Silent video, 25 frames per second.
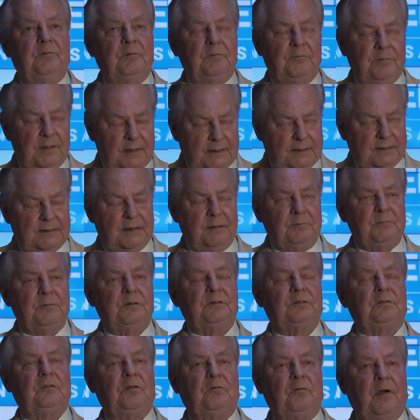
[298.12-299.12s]

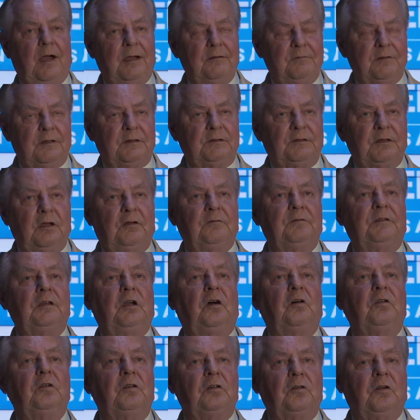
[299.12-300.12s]
victims, survivors of
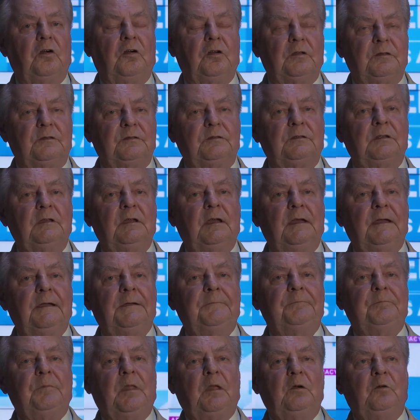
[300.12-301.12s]
the Holocaust,
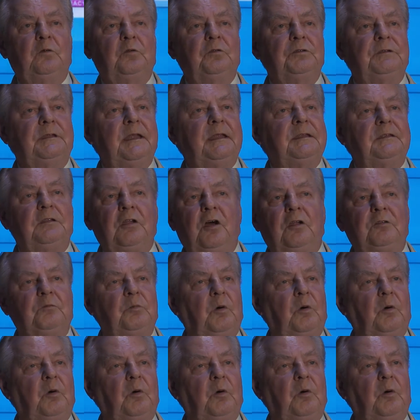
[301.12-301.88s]
who did not